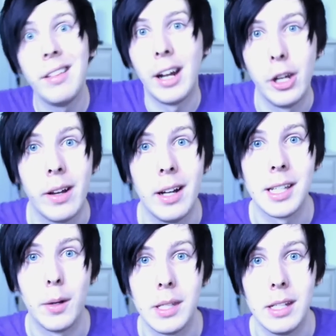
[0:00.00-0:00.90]
thank you guys,
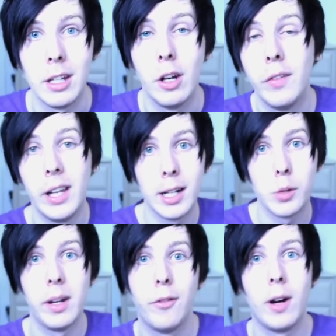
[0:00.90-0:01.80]
that was easy. And over the next
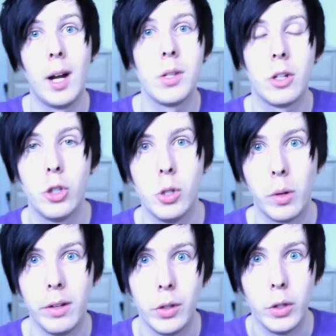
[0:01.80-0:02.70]
24 hours, I'll choose
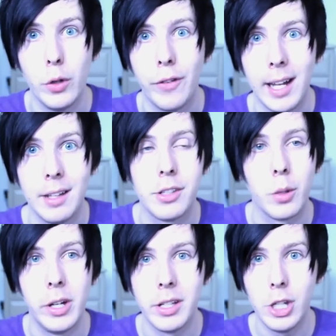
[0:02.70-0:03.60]
one of you new fans to
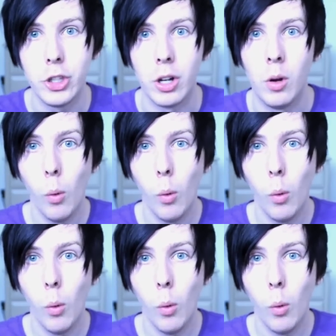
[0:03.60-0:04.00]
win a t-shirt.